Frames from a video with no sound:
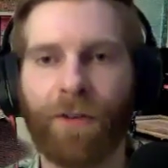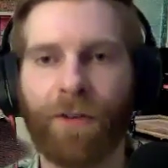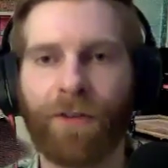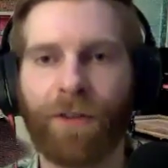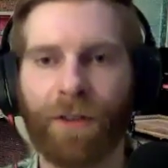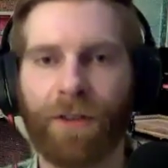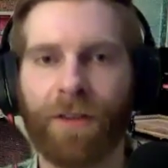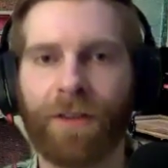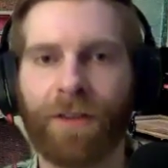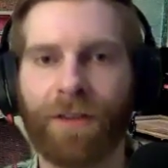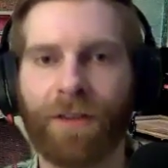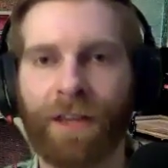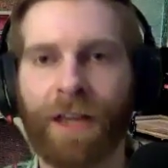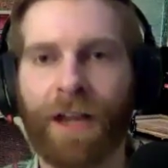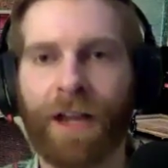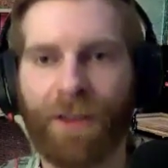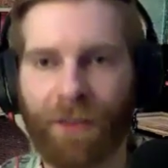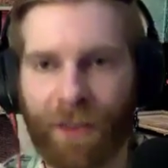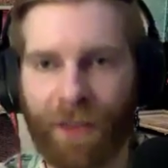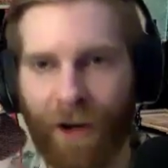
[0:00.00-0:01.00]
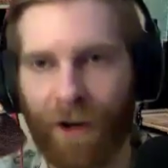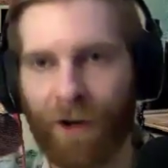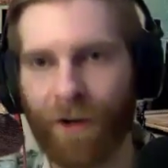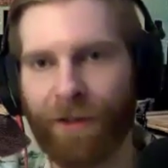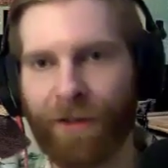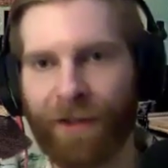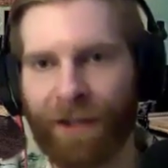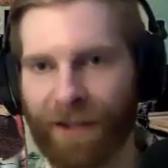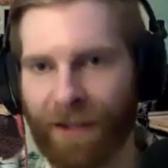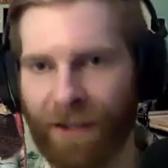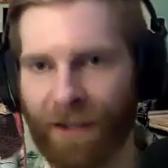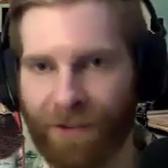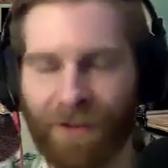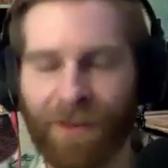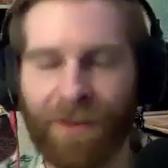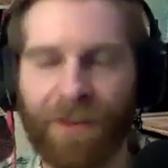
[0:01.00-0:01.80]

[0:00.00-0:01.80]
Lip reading: FBI, this guy, that guy. Everyone's.